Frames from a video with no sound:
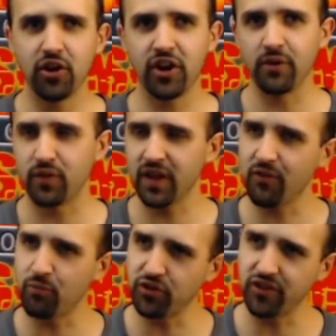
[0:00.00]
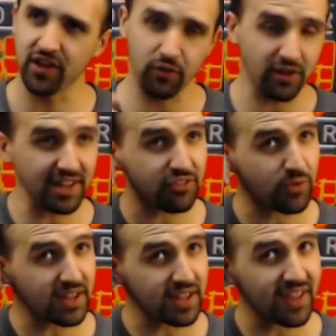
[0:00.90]
I don't think I've put together a list
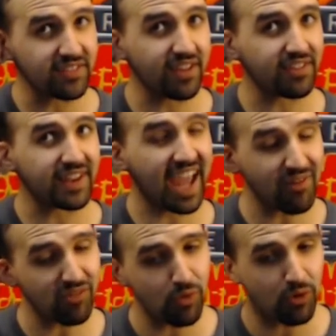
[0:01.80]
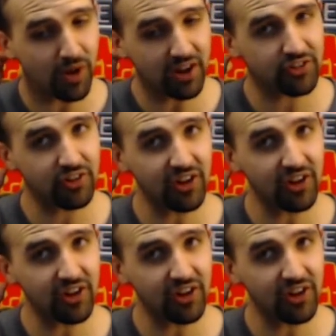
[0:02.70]
really that doesn't have a Wold Watcher.